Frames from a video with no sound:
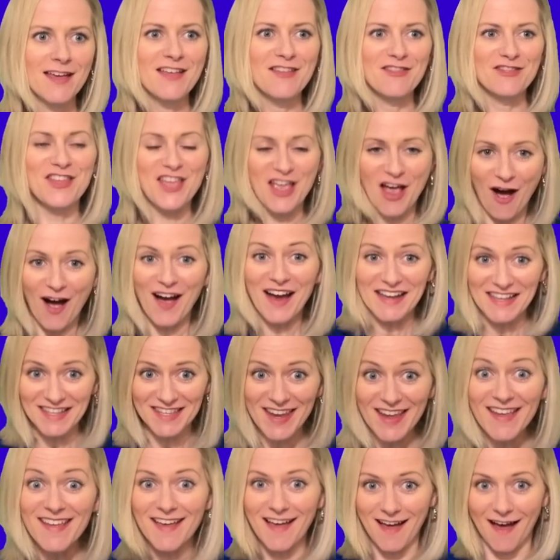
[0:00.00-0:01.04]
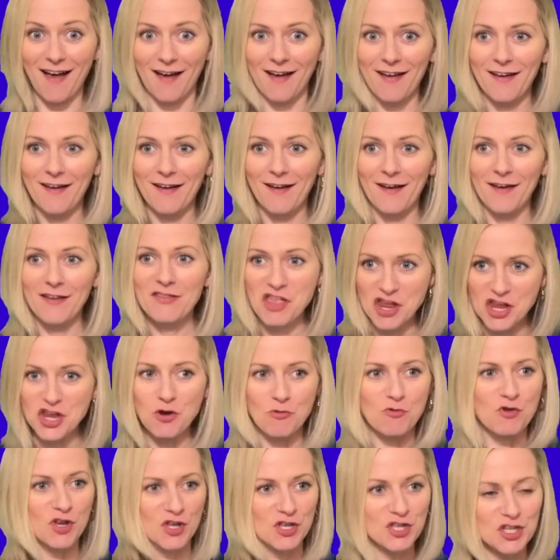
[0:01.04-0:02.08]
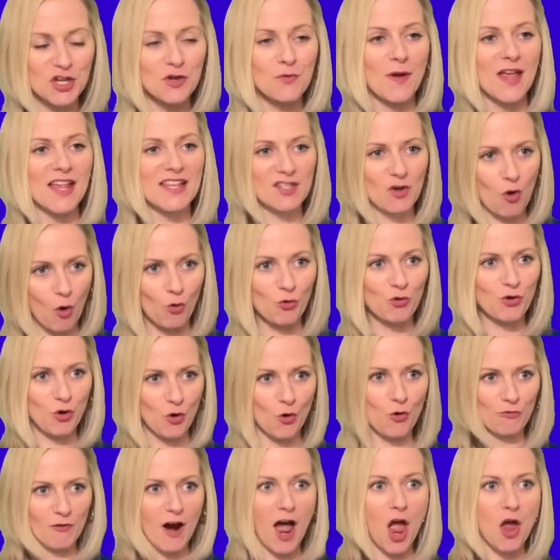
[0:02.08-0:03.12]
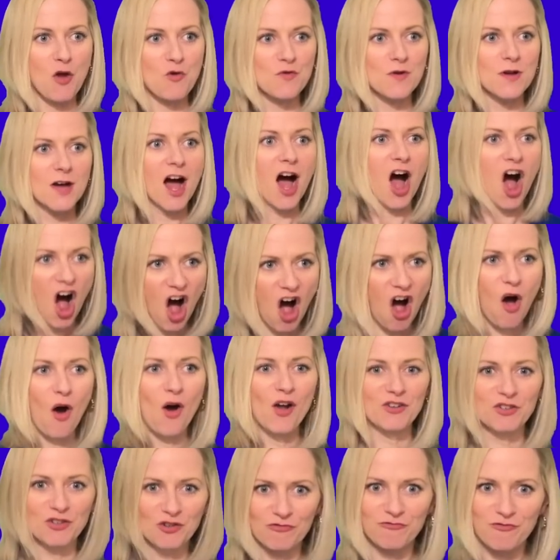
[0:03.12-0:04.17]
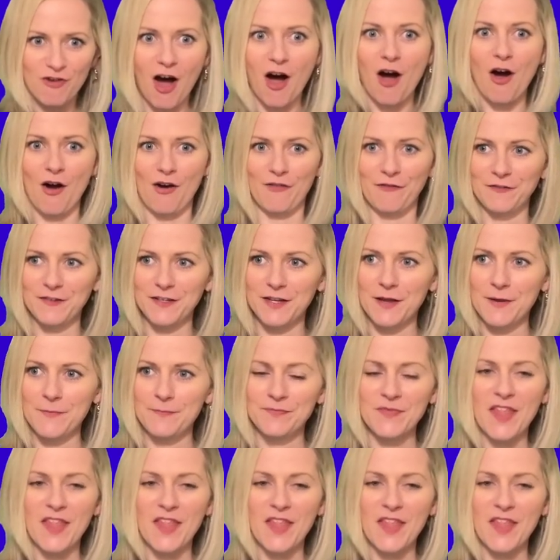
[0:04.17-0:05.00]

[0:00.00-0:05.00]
The idea that you can do it on your own, hard graft,